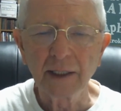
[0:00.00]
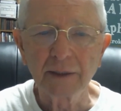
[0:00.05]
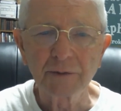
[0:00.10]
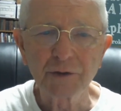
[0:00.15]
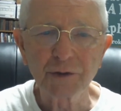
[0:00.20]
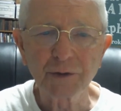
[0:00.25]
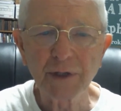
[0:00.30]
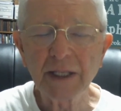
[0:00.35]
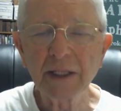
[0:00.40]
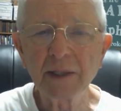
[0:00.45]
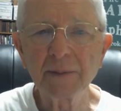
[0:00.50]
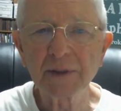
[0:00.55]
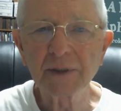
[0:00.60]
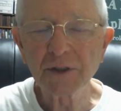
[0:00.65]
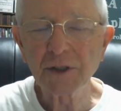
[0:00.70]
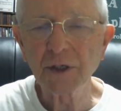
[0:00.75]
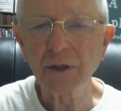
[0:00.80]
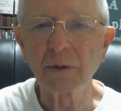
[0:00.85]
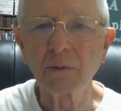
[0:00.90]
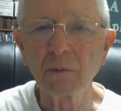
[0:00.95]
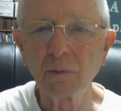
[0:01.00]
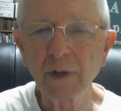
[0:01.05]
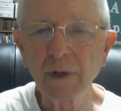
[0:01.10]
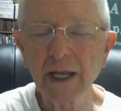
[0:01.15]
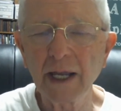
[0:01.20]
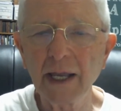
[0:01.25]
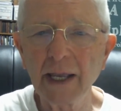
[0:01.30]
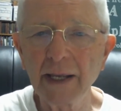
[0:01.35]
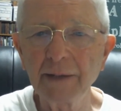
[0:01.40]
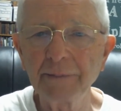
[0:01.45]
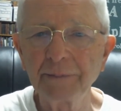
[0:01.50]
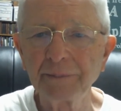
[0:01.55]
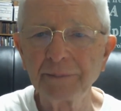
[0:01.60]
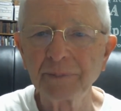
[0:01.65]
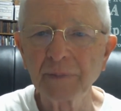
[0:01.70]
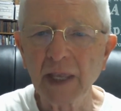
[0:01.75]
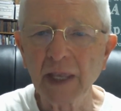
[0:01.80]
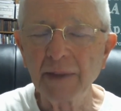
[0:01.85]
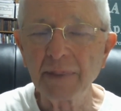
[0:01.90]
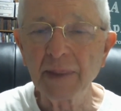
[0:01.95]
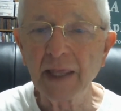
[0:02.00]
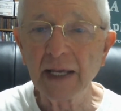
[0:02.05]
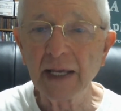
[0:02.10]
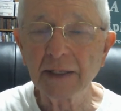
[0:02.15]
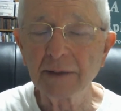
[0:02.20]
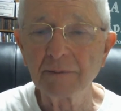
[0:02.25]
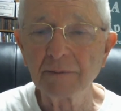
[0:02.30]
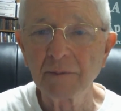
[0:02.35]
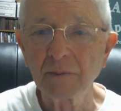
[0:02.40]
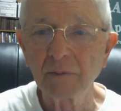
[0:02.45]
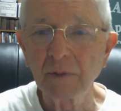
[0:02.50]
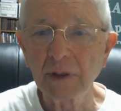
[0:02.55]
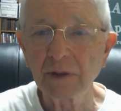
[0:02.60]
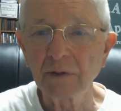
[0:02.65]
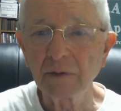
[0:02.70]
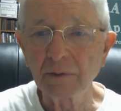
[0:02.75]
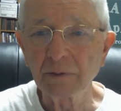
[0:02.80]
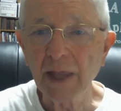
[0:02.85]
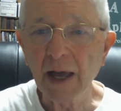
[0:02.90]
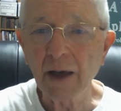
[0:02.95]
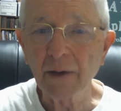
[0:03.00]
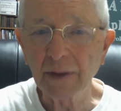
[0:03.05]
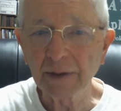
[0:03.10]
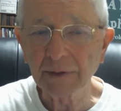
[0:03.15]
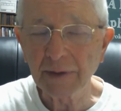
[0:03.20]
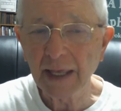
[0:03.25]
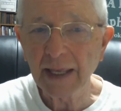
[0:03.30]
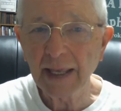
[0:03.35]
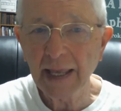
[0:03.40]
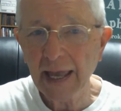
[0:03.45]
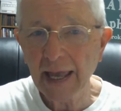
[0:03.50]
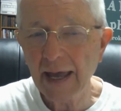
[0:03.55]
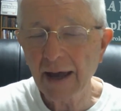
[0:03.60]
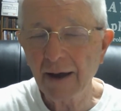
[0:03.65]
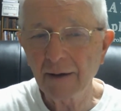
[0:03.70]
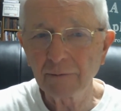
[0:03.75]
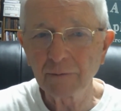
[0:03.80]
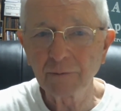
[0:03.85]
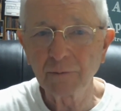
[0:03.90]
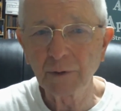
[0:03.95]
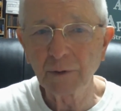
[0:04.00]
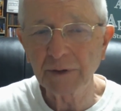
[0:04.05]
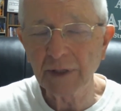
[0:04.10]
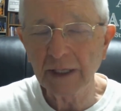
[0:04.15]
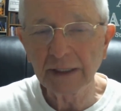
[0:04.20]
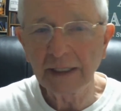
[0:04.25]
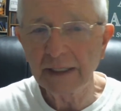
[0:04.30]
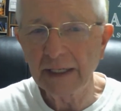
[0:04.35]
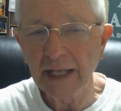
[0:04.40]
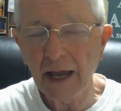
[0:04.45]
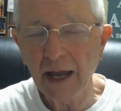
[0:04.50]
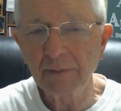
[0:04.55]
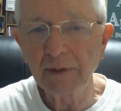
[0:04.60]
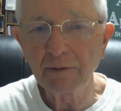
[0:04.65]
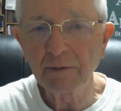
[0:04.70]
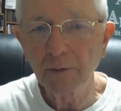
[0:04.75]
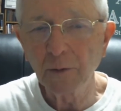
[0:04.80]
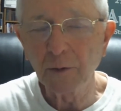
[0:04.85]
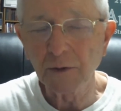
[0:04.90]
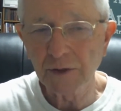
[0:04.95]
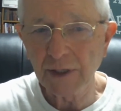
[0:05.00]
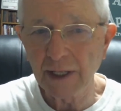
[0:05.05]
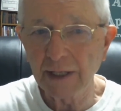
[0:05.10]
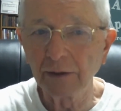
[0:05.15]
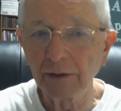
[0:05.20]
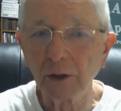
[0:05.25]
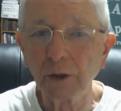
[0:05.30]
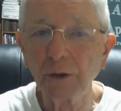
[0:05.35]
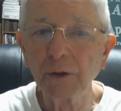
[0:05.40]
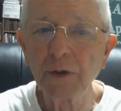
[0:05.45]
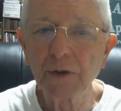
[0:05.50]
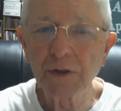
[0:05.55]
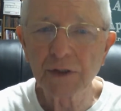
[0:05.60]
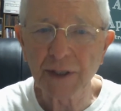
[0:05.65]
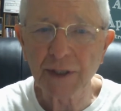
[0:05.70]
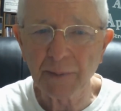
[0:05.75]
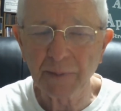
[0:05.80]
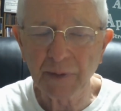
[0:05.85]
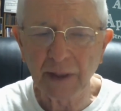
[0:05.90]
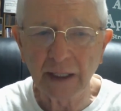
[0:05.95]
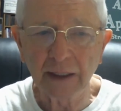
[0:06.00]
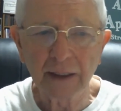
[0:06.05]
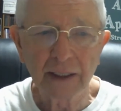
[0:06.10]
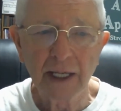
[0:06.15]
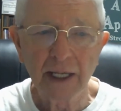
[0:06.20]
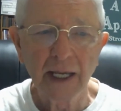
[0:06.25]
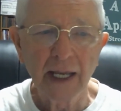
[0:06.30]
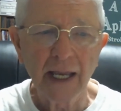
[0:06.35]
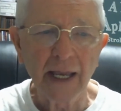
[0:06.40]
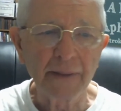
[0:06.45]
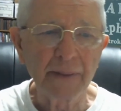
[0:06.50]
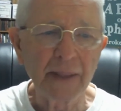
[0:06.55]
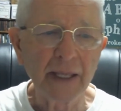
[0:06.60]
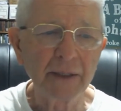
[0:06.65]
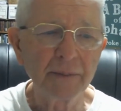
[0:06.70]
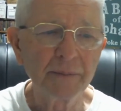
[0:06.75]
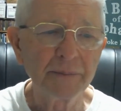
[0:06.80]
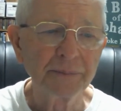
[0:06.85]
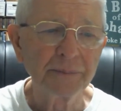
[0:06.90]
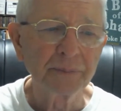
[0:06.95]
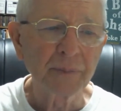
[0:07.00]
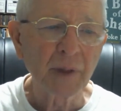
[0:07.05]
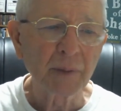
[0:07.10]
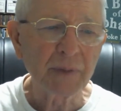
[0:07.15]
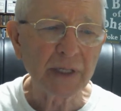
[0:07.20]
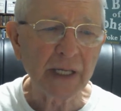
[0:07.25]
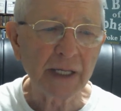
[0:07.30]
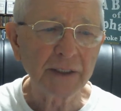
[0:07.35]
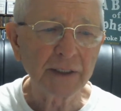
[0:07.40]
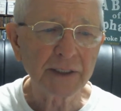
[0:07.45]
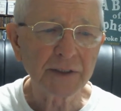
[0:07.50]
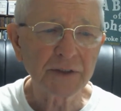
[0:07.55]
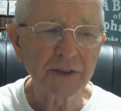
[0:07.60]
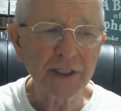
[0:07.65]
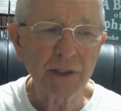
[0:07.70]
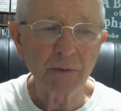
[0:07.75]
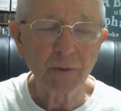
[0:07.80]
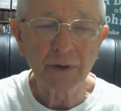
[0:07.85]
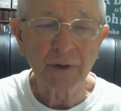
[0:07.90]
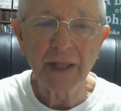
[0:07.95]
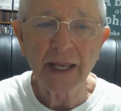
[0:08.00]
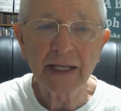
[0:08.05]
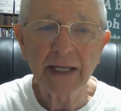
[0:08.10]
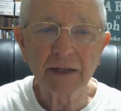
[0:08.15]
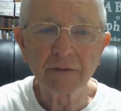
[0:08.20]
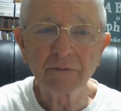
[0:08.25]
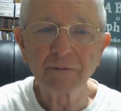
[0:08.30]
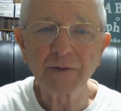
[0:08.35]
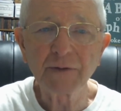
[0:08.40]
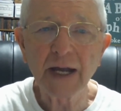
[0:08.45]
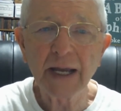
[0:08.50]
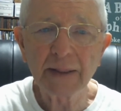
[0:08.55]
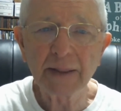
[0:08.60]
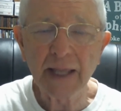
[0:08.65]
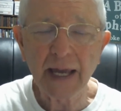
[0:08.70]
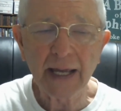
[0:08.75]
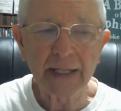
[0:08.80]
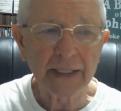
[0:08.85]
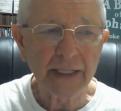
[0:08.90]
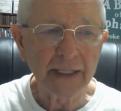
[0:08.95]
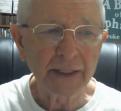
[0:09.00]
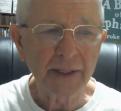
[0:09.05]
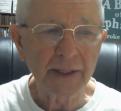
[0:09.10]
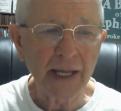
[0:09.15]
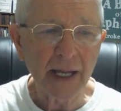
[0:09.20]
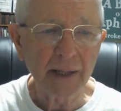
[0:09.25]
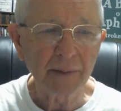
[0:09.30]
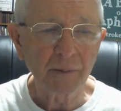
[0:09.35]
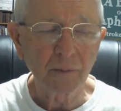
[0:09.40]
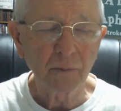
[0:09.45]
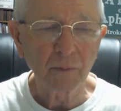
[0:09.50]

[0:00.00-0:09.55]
train them a certain way, and then now that they have what they didn't have before, so they'd learn something, and then being to see where they can find that in that